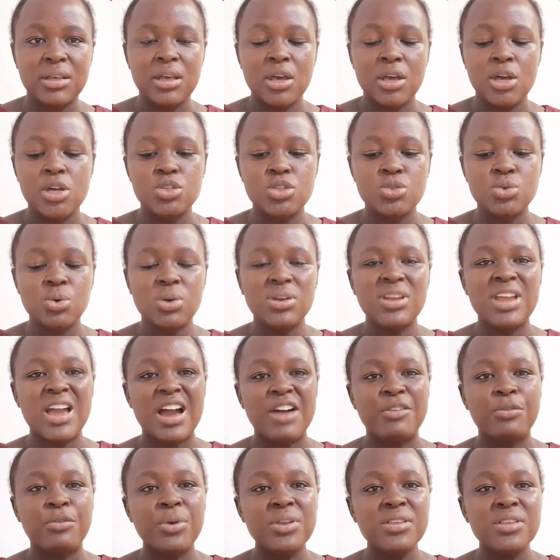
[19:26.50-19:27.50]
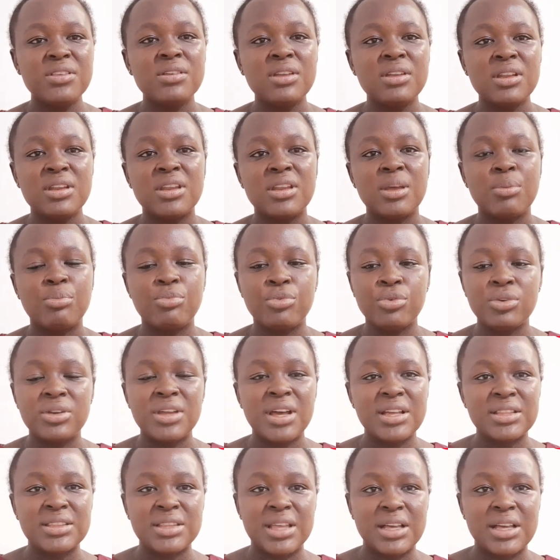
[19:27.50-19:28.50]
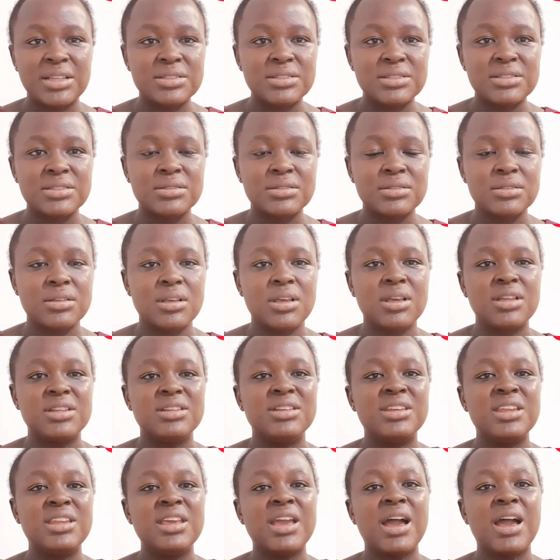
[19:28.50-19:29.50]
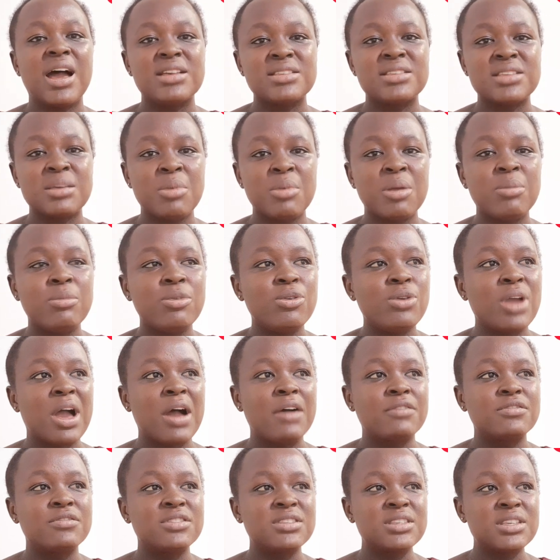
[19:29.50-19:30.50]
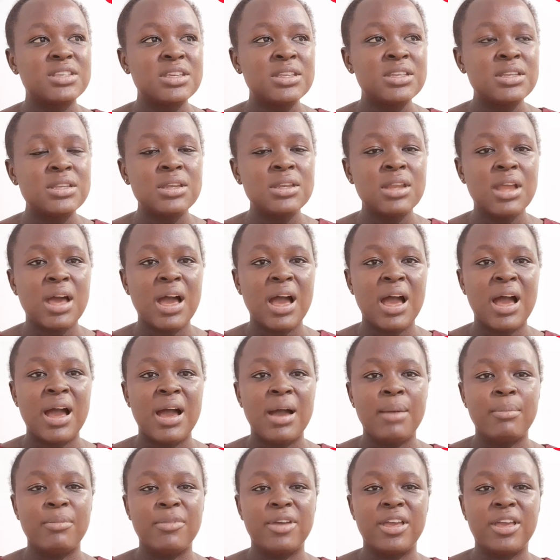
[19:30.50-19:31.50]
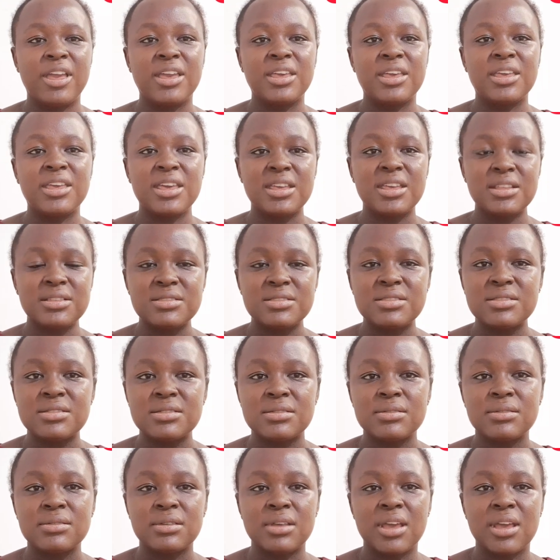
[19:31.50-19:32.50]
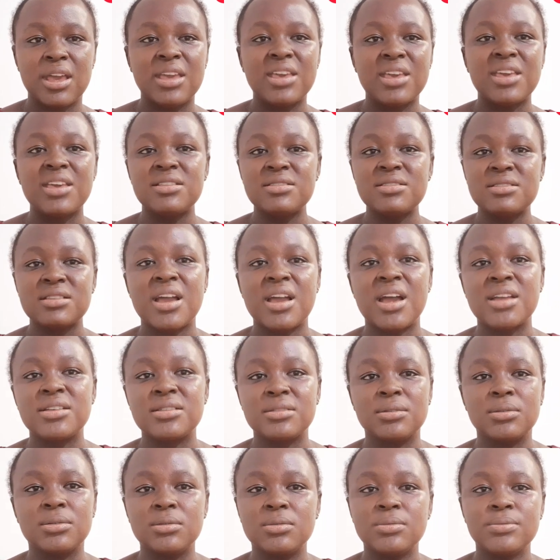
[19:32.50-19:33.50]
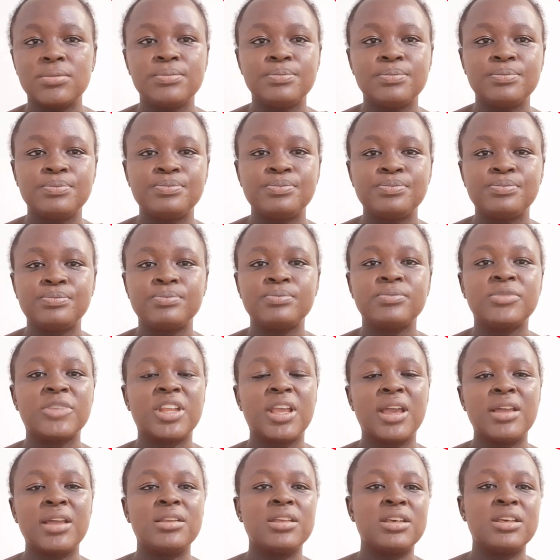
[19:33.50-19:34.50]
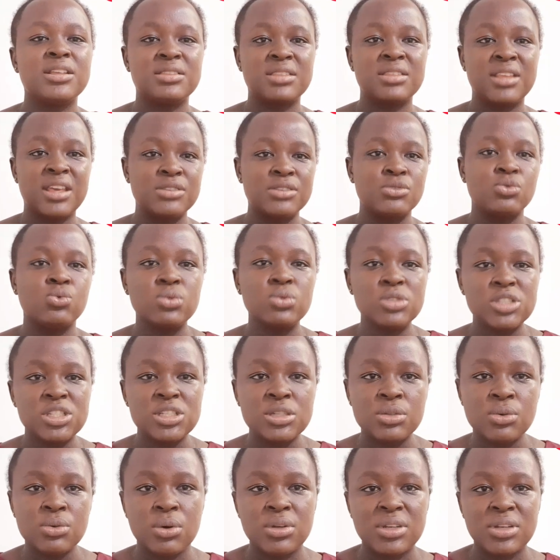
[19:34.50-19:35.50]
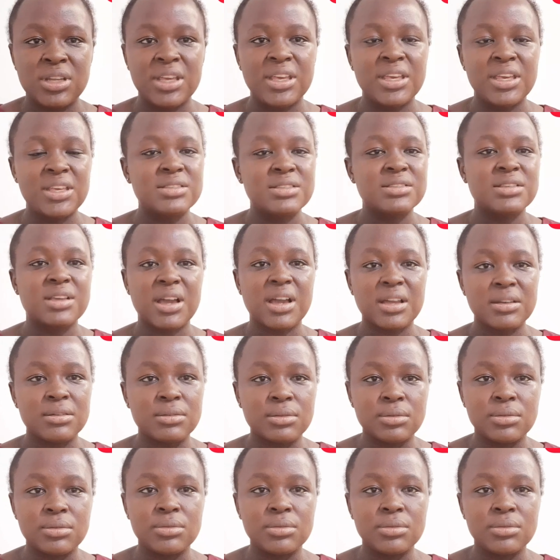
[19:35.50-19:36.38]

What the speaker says: So they have written in the product that they are, so maybe you have seen a kid's cuddle, and there's cushion on the kid's cuddle.